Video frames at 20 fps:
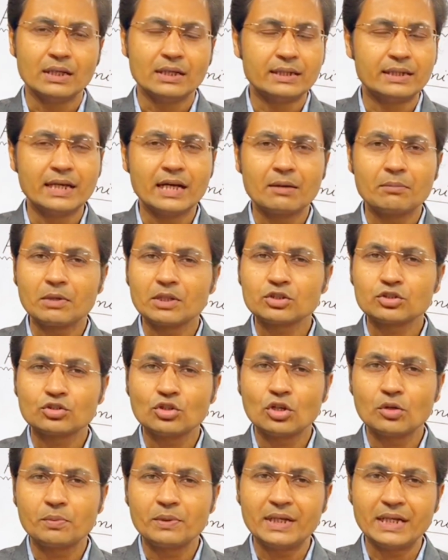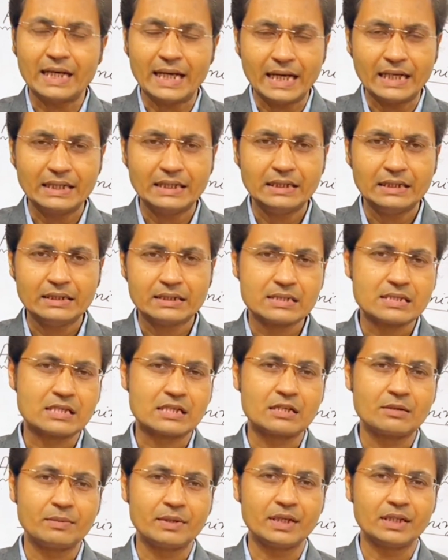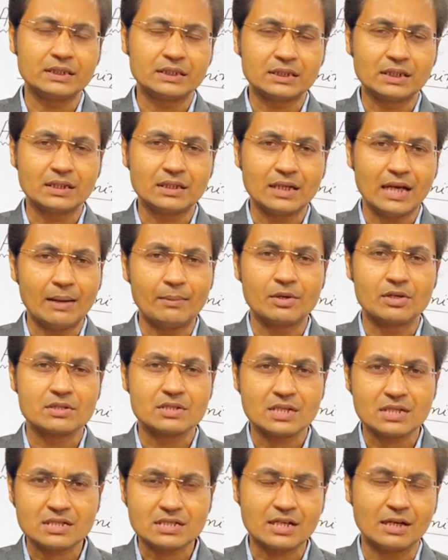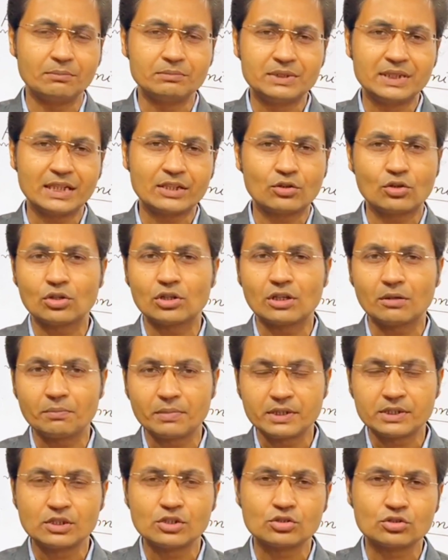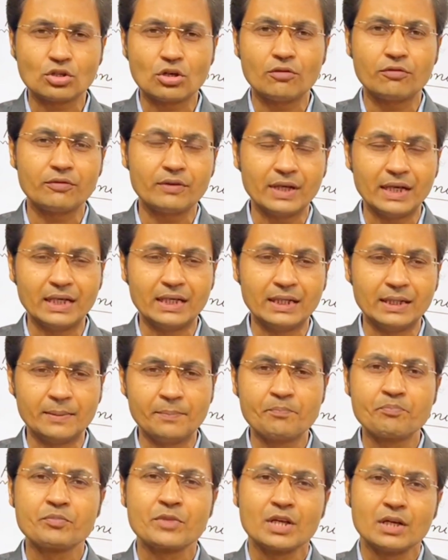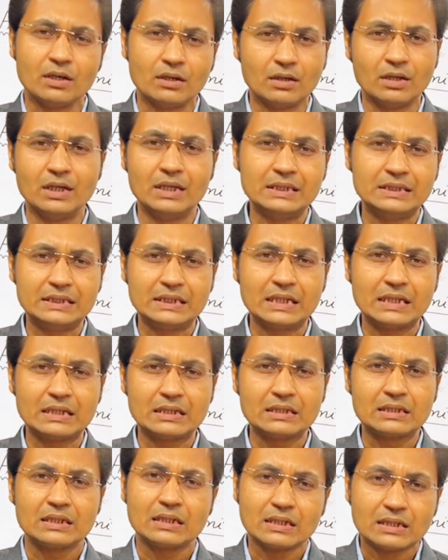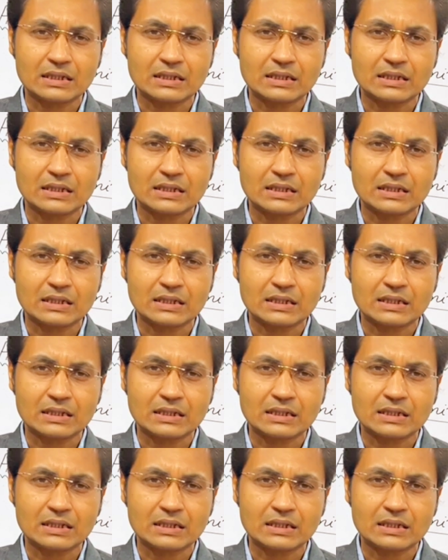There must not be any discrimination amongst the subject on the basis of any religion,